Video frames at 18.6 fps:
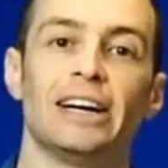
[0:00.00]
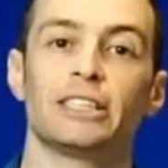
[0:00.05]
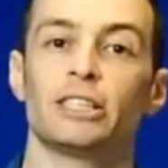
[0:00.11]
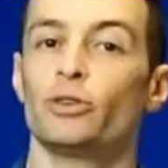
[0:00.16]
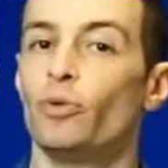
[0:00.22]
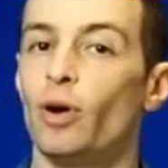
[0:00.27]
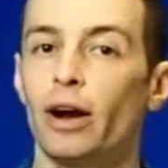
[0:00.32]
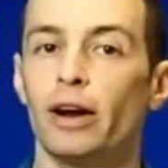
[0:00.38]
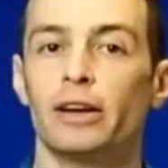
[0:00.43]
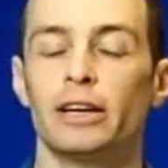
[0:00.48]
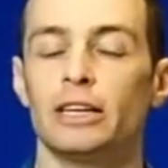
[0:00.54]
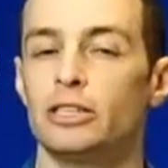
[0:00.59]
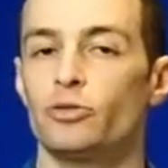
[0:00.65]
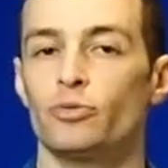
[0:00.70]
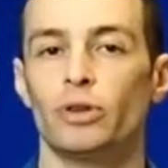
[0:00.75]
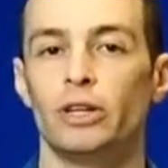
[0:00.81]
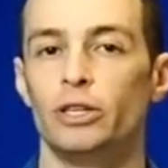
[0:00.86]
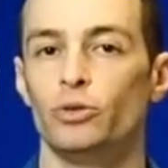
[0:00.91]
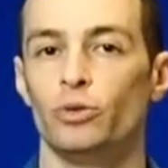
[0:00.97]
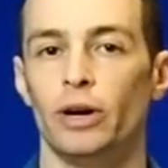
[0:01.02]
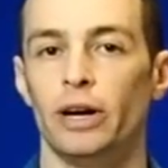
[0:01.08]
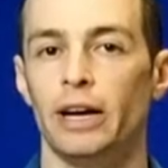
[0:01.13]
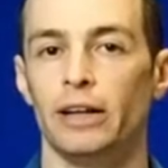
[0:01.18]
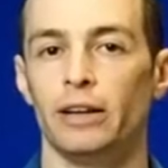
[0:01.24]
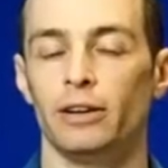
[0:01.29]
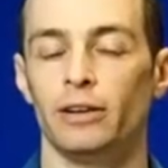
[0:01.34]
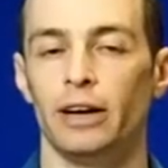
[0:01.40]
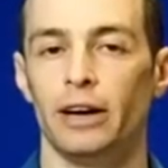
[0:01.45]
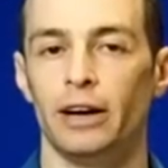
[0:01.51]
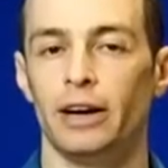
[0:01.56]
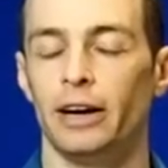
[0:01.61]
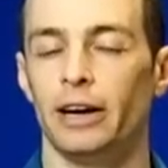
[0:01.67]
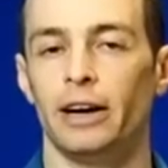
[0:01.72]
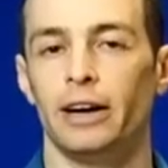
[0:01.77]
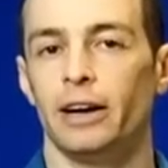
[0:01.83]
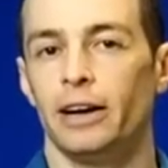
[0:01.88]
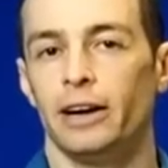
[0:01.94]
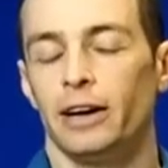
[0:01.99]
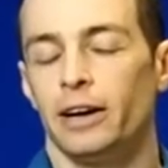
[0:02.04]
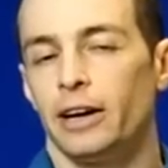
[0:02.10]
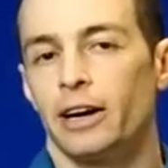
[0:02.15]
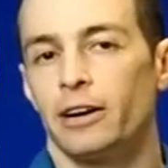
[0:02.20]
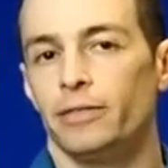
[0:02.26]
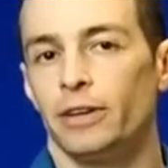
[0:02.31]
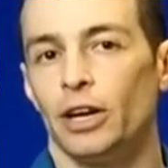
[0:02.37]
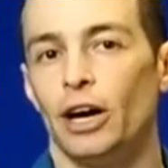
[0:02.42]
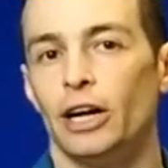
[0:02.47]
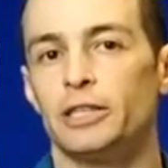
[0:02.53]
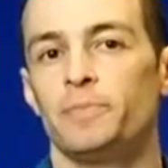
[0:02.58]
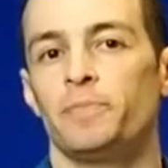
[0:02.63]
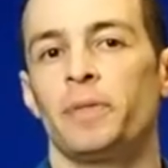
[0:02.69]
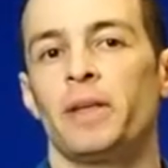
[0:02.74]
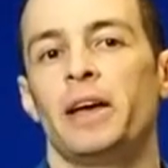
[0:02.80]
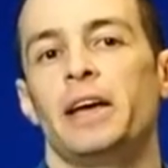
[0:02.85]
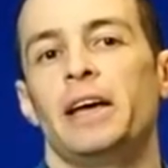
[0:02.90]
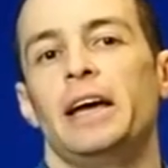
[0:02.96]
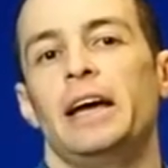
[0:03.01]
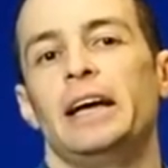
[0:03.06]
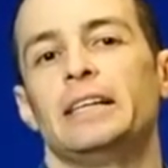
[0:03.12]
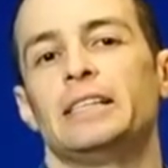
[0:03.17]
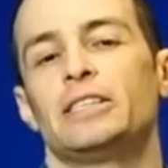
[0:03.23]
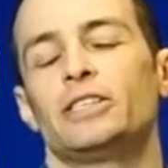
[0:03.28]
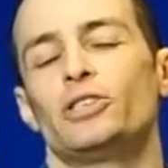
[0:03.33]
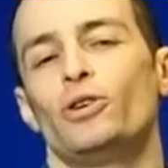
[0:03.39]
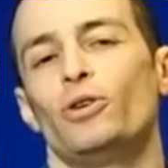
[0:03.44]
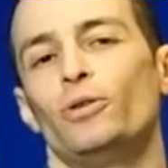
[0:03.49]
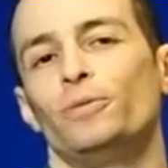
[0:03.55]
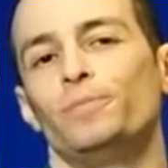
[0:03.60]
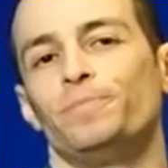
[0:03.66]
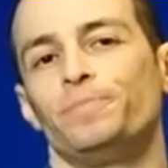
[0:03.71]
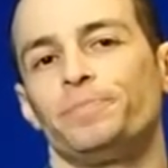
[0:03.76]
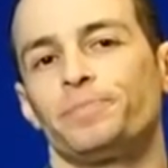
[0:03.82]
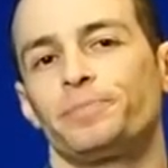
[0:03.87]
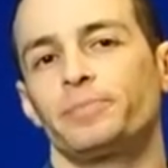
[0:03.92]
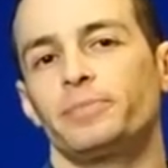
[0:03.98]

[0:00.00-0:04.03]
So walking doesn't really do a heck of a lot. And so